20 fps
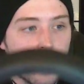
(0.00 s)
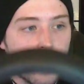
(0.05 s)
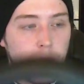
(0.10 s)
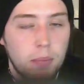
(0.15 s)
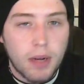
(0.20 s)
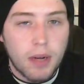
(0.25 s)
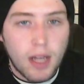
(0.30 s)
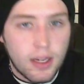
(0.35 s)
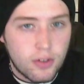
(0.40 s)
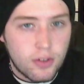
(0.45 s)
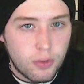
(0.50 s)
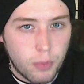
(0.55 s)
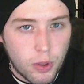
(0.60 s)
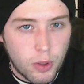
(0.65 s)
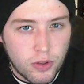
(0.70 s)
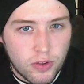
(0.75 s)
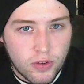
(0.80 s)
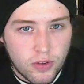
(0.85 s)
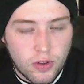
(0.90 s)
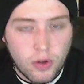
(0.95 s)
But not too
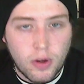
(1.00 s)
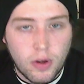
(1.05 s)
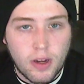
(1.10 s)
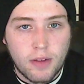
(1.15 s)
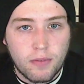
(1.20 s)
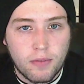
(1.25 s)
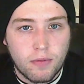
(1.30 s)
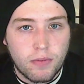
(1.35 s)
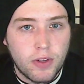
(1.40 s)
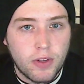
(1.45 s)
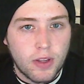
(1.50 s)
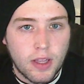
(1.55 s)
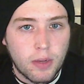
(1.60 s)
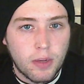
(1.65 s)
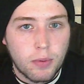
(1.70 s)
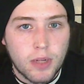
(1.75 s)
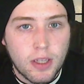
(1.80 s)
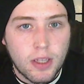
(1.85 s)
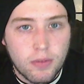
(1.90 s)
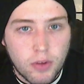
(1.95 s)
much as though I feel it
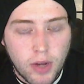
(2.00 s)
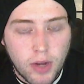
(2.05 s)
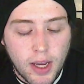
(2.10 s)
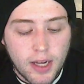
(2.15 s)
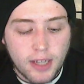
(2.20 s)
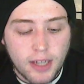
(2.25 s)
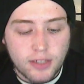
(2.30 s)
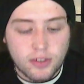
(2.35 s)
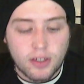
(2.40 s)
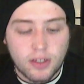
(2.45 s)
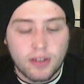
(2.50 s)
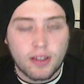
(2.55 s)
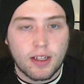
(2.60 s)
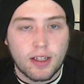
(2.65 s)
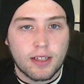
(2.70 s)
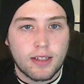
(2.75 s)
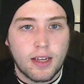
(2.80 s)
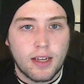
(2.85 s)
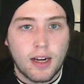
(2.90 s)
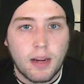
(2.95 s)
would give you headaches or anything like that.